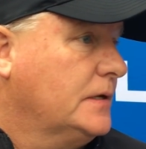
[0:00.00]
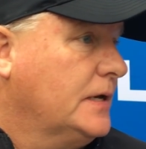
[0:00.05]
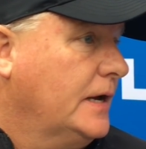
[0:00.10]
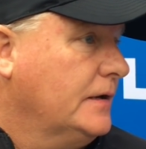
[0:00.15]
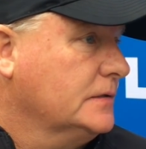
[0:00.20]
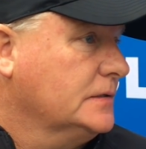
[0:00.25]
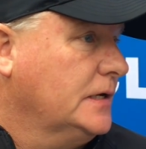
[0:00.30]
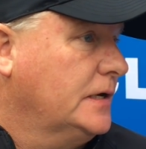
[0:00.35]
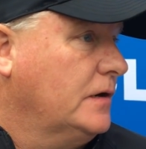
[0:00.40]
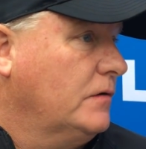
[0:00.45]

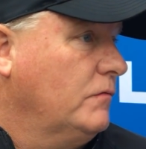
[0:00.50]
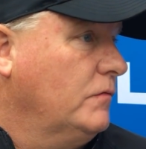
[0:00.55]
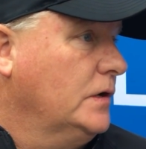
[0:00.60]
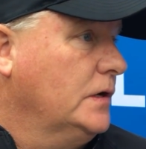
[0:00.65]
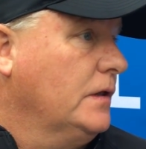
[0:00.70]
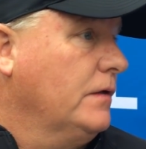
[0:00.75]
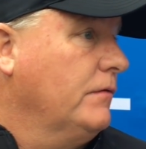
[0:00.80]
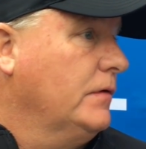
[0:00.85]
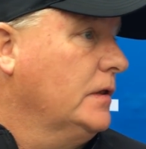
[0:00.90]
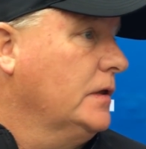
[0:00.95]
Kyle's got a
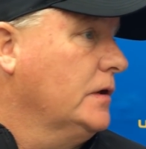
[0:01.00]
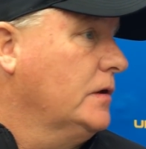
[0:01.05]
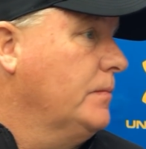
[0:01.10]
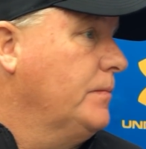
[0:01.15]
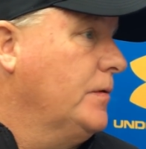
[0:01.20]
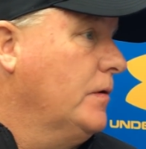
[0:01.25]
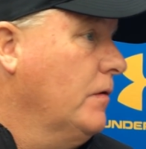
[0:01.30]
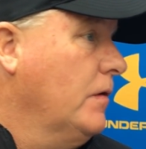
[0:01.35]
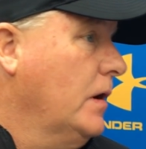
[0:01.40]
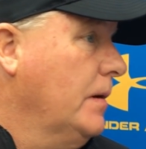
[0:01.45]
really, really
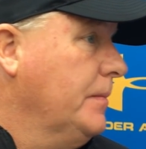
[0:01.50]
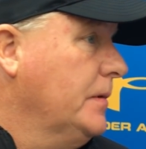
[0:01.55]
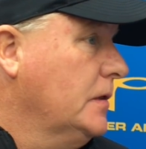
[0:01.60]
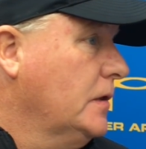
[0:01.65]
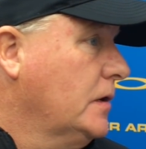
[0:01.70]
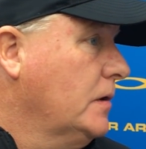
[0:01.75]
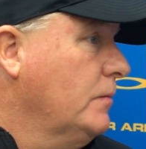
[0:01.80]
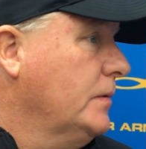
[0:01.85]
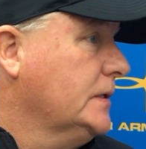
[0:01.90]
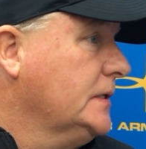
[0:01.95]
good program.
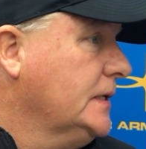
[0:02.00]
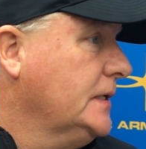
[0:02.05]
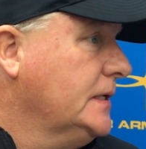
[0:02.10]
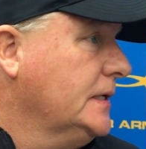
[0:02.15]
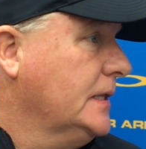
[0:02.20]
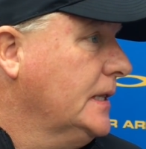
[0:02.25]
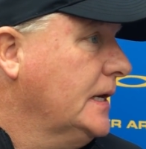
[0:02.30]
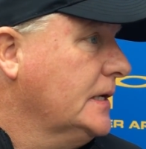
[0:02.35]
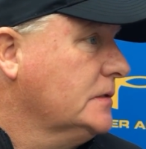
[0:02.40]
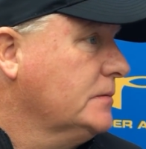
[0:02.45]
You look at what they
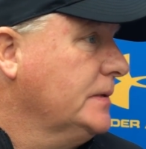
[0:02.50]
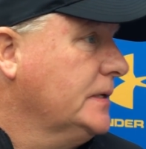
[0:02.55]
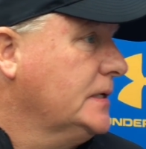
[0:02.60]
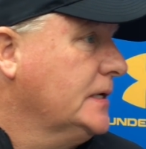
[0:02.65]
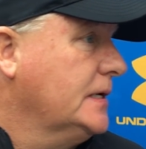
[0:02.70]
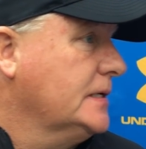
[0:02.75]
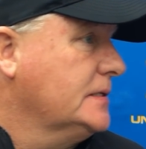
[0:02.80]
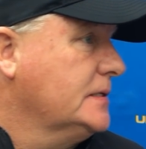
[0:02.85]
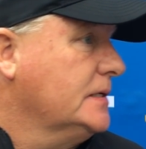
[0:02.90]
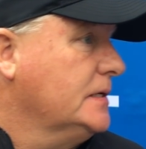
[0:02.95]
did last
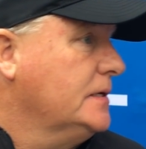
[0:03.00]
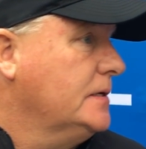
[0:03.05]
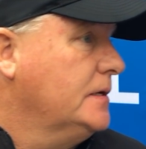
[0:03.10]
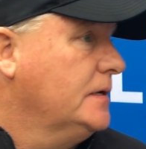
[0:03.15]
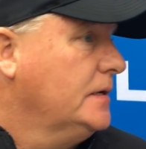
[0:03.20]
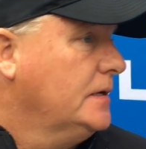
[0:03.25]
week to SC.